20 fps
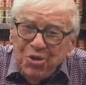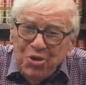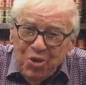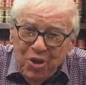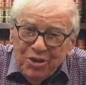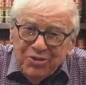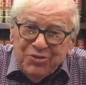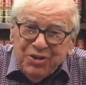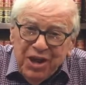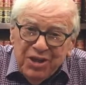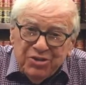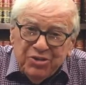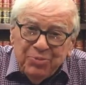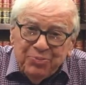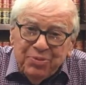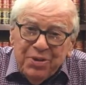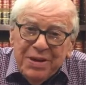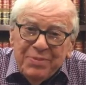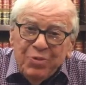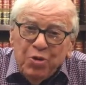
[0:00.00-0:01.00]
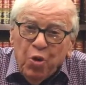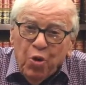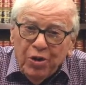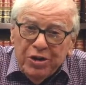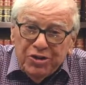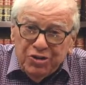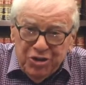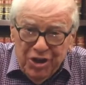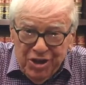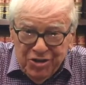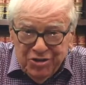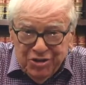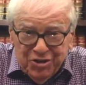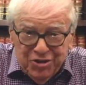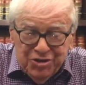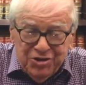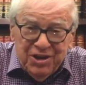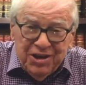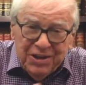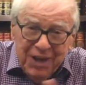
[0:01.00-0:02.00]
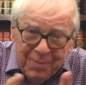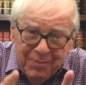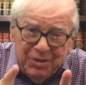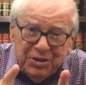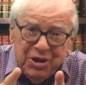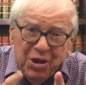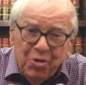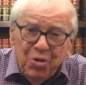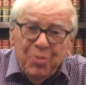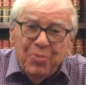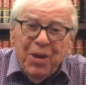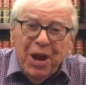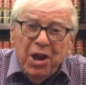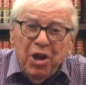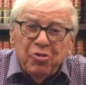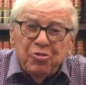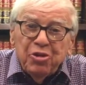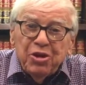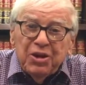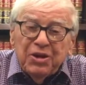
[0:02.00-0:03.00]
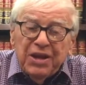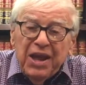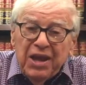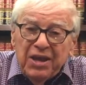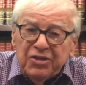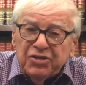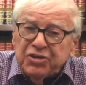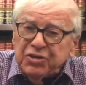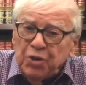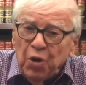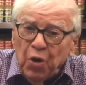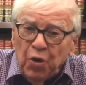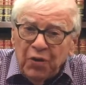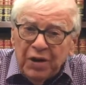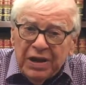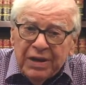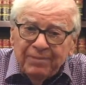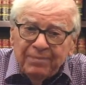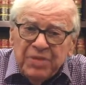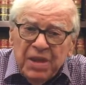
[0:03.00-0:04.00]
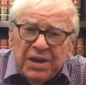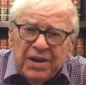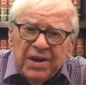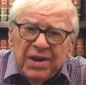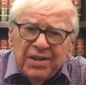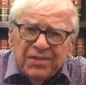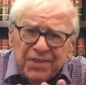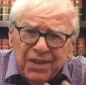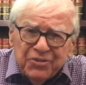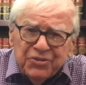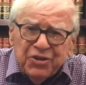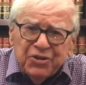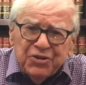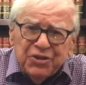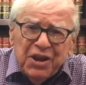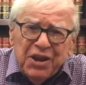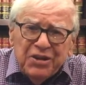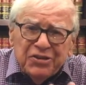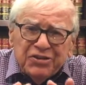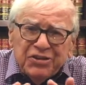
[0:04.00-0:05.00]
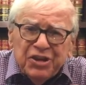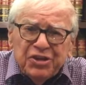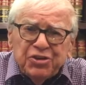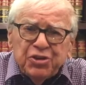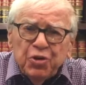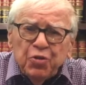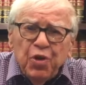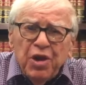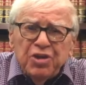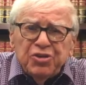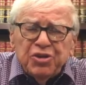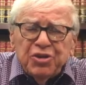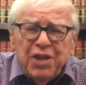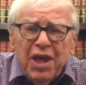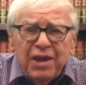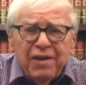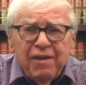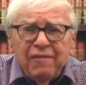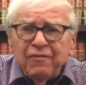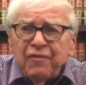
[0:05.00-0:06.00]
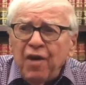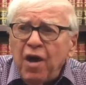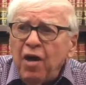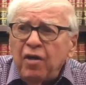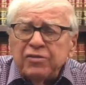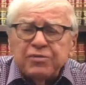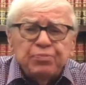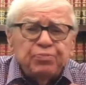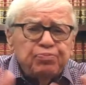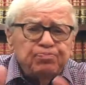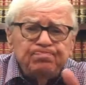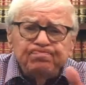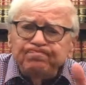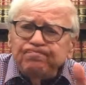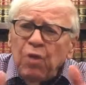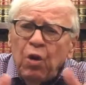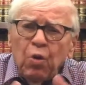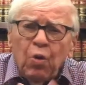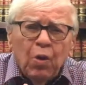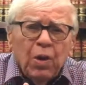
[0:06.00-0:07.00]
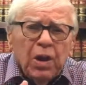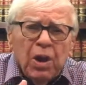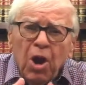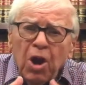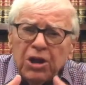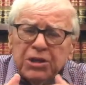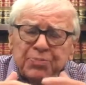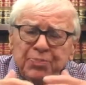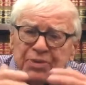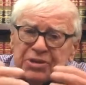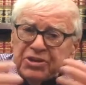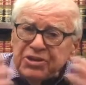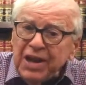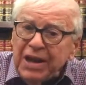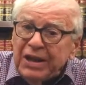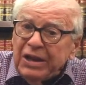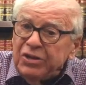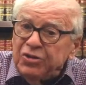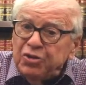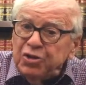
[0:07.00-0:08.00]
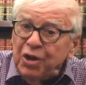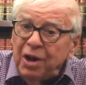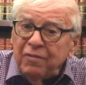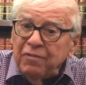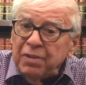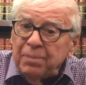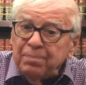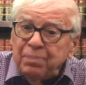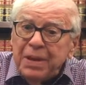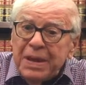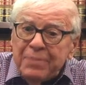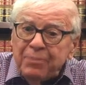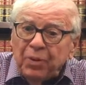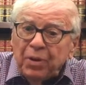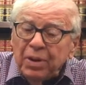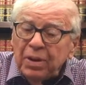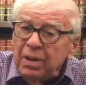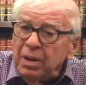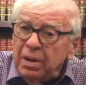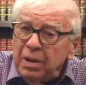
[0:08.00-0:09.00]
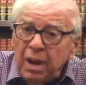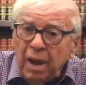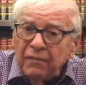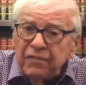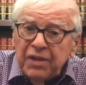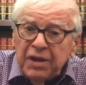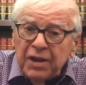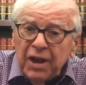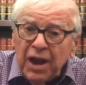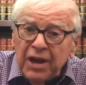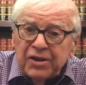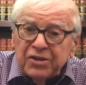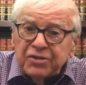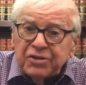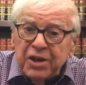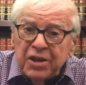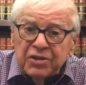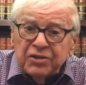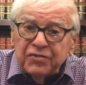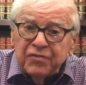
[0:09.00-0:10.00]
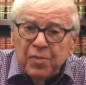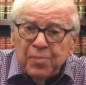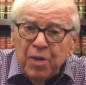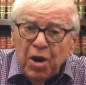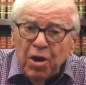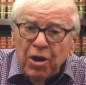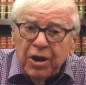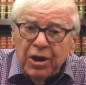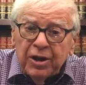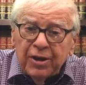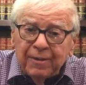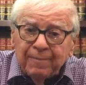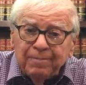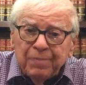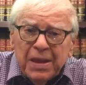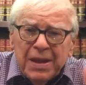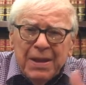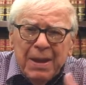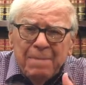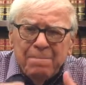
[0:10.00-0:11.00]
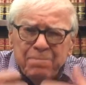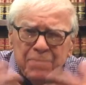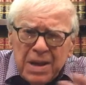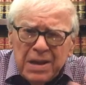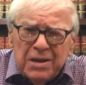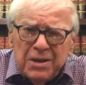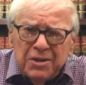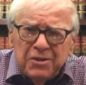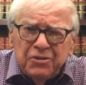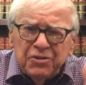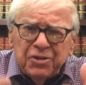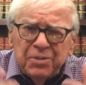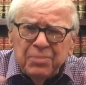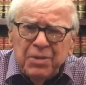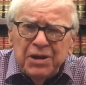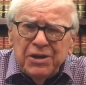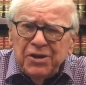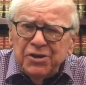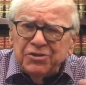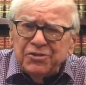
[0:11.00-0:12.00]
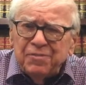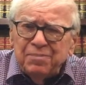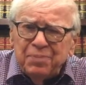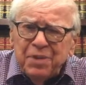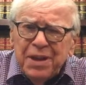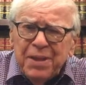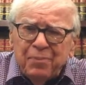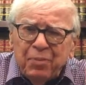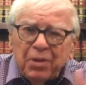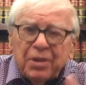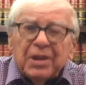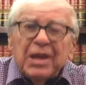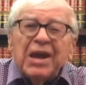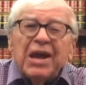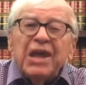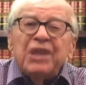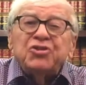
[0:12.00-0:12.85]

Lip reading: New York State Supreme Court Justice. Let me tell you about a real case story. This is a situation that involves a large percentage of the people of the United States of America. Millions and millions of people.